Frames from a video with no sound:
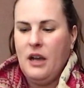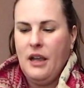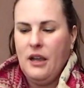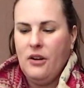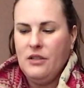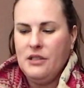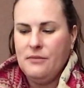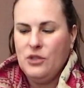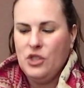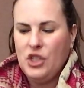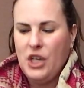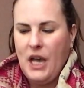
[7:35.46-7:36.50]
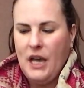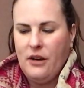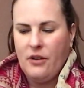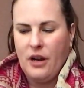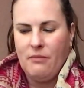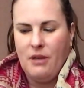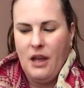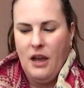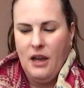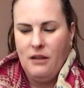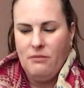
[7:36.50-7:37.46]
I heard some chattering
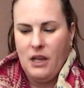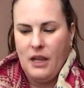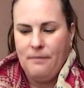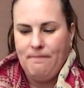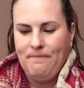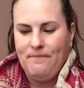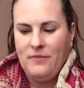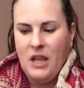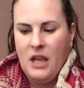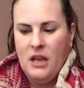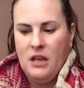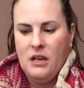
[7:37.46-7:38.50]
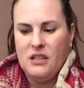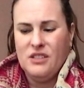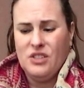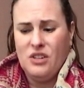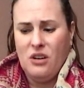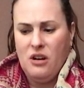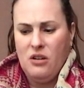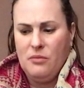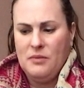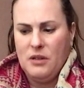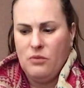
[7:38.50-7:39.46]
behind me. I sure
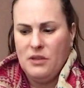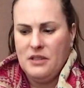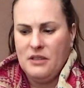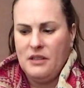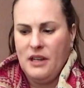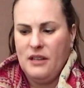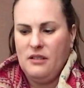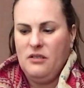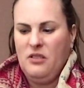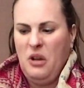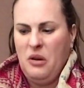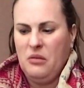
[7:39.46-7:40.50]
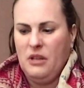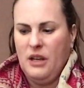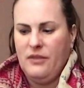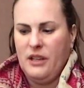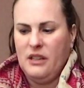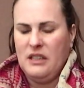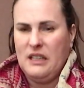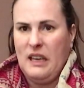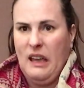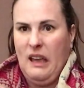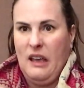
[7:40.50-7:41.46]
hoped it wasn't that toe loving
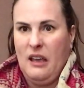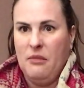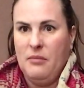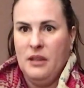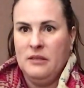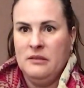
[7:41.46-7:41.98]
Gabe.